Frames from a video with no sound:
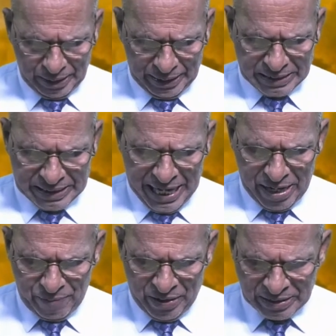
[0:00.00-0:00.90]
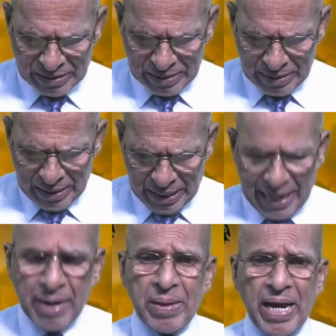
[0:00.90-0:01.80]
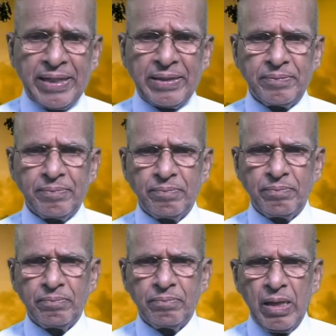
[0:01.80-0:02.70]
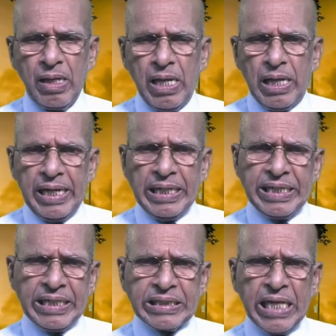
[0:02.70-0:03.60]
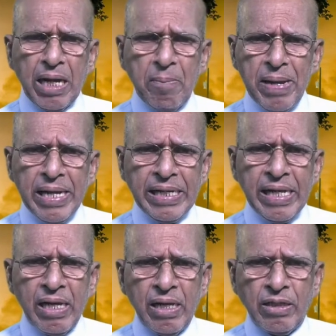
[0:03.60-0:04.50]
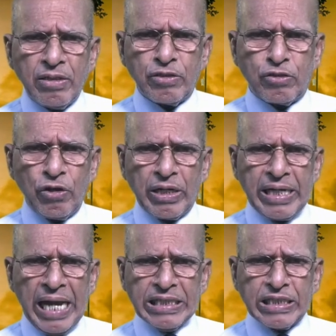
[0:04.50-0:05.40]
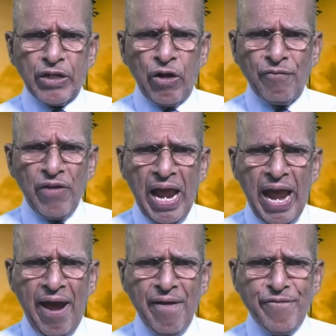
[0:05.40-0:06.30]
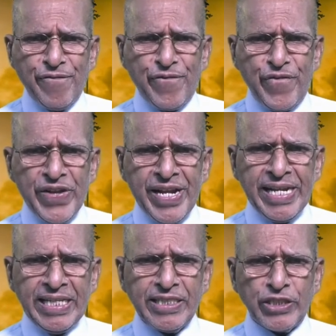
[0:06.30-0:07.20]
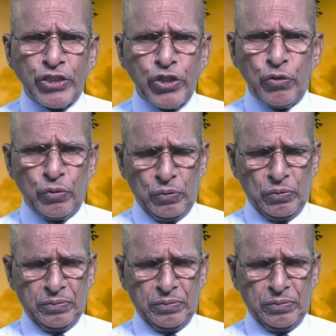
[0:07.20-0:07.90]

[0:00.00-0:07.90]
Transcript: His name was Haman. He determined to get rid of every Jew